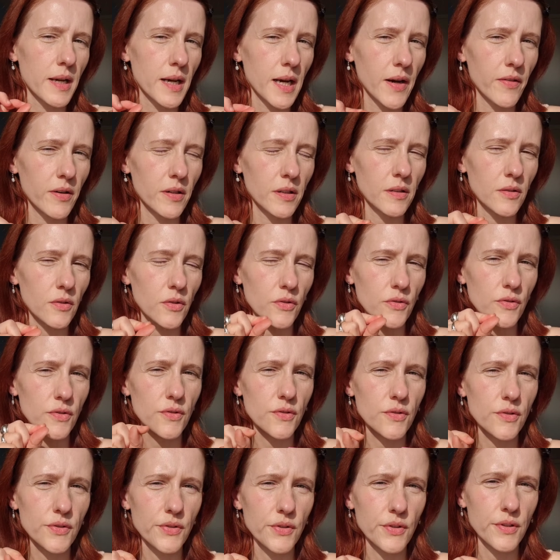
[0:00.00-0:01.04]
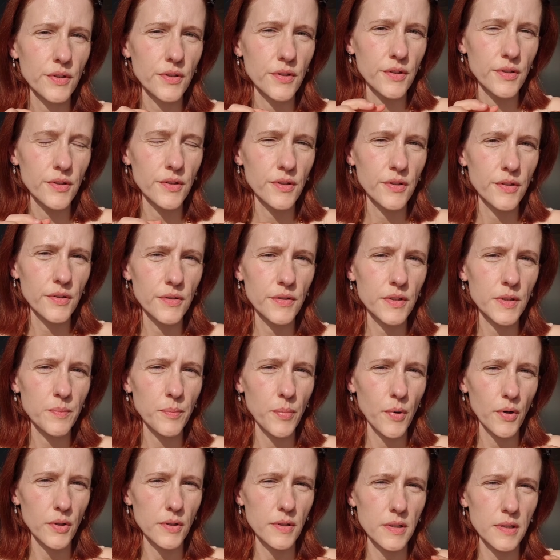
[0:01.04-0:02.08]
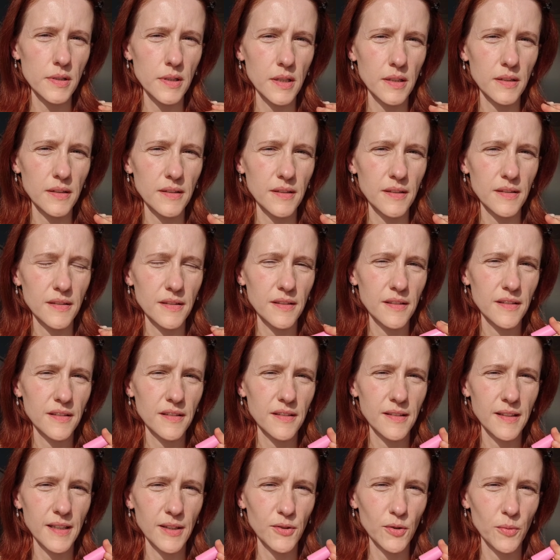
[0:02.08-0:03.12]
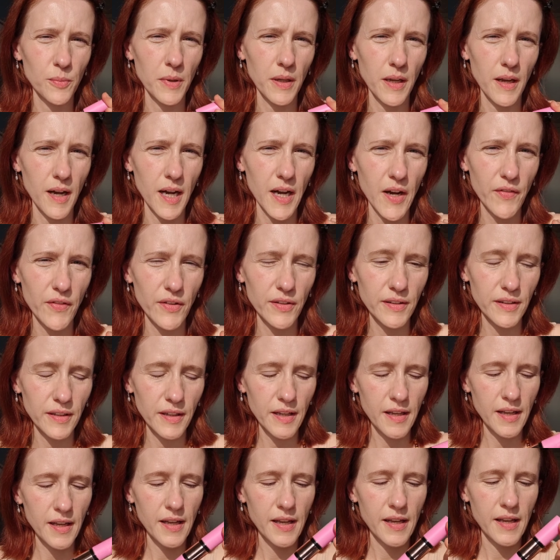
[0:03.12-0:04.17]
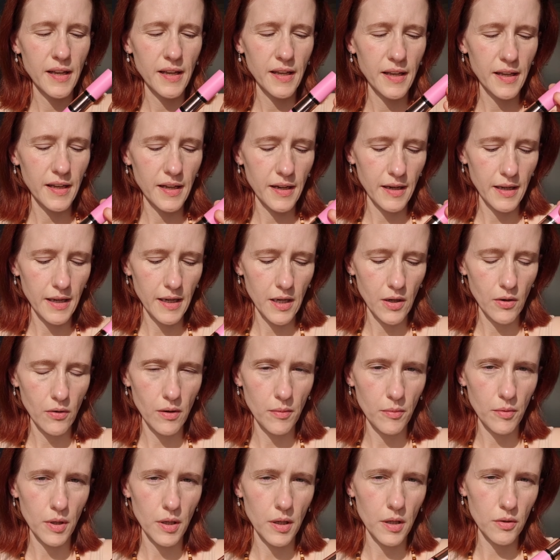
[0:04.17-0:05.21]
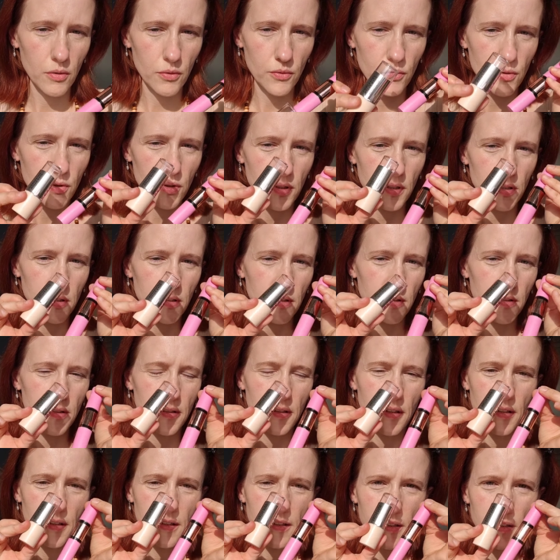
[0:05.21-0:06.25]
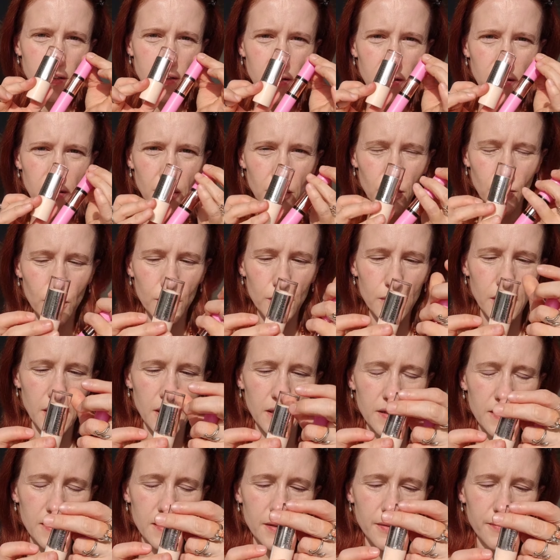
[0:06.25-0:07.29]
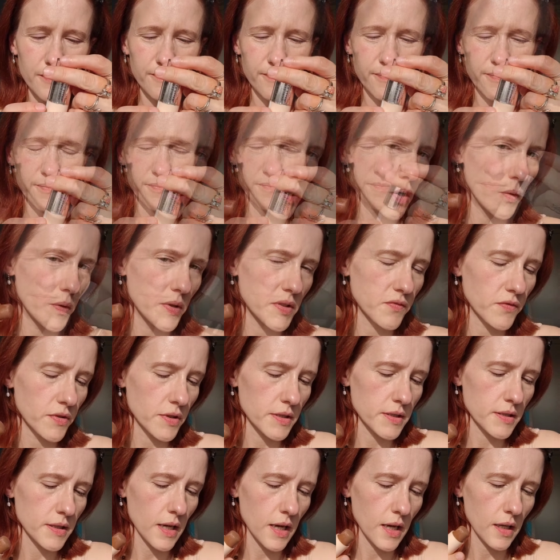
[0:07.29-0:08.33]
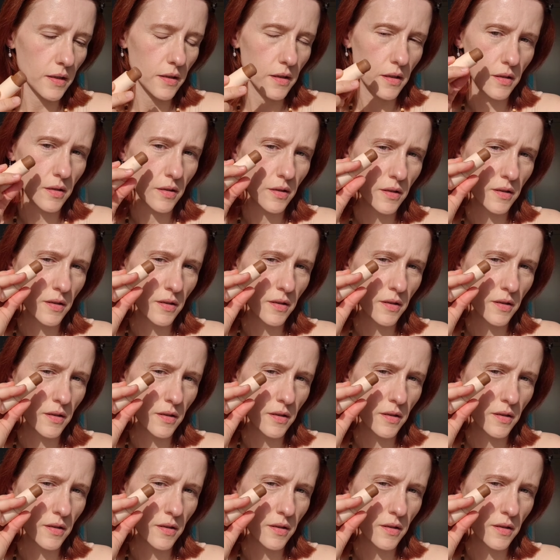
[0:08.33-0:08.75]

covered those spots that need to be covered, and now I'm gonna use these 2 sticks. I always first add